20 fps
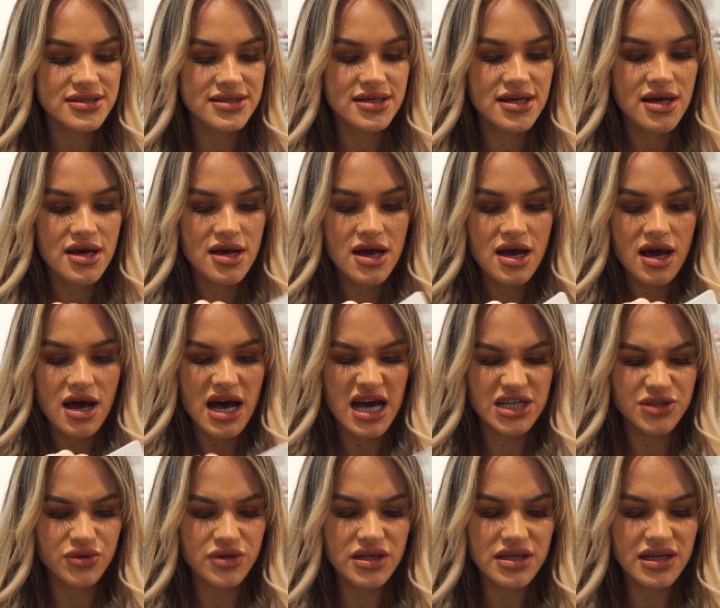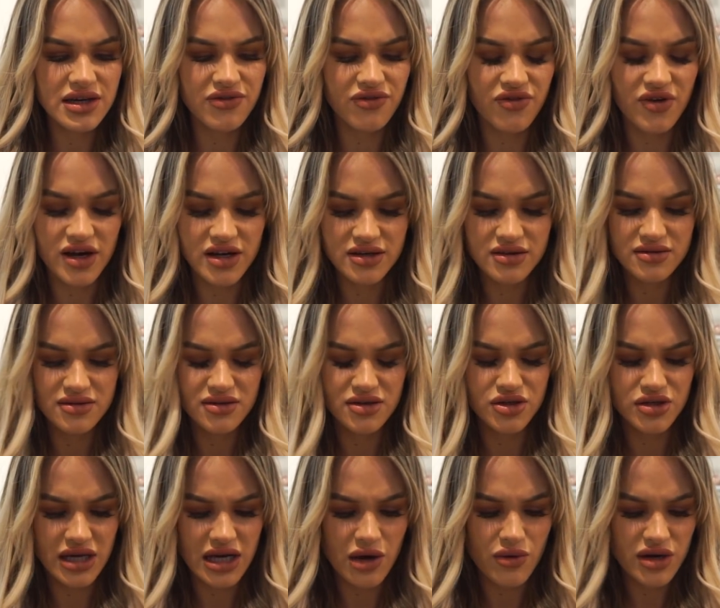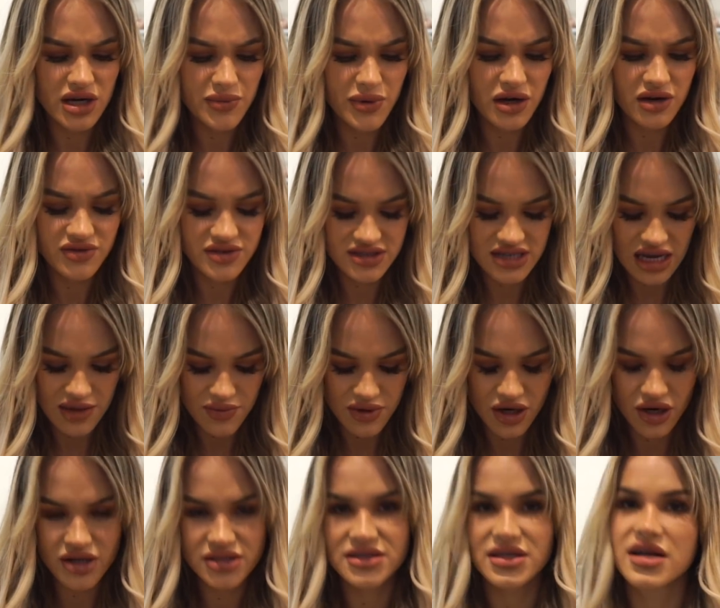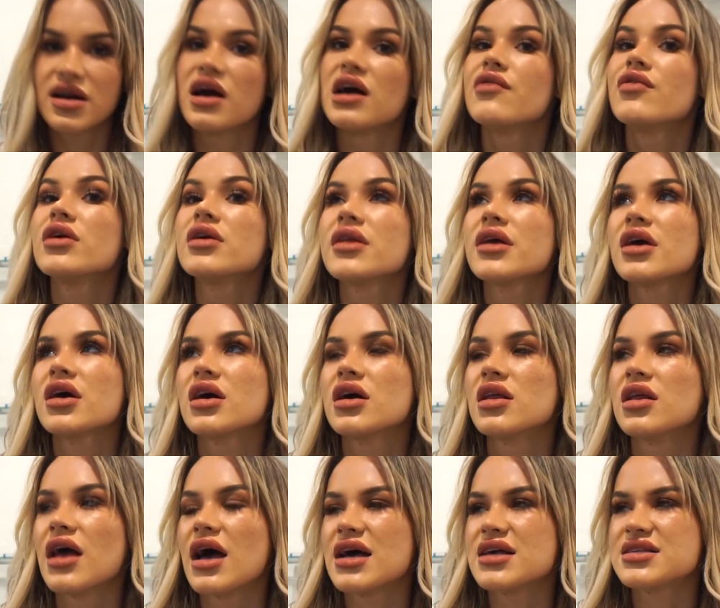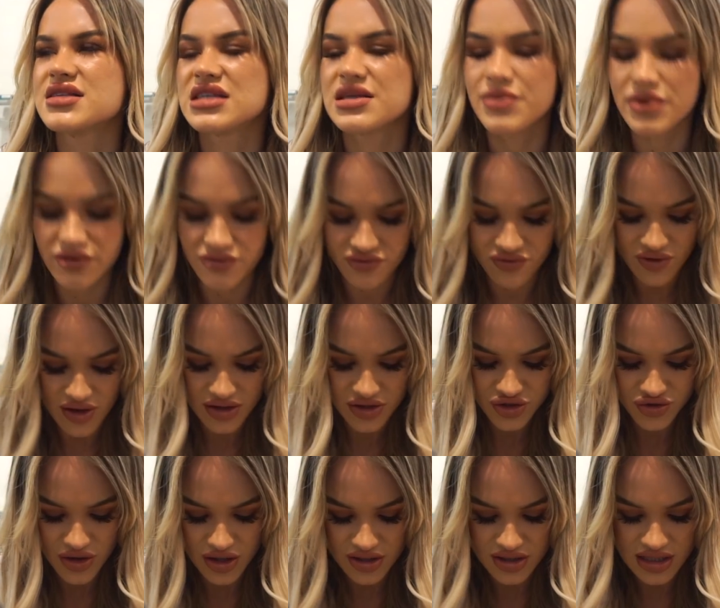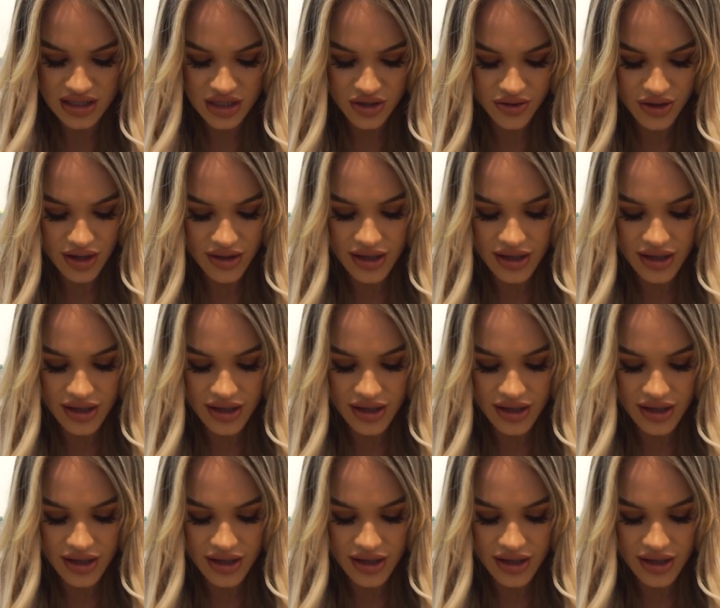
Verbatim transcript: I just wanted, like, fun, like, I wanted a pair of statement earrings, and I kind of wanted, like, a classy but fun, trendy earring.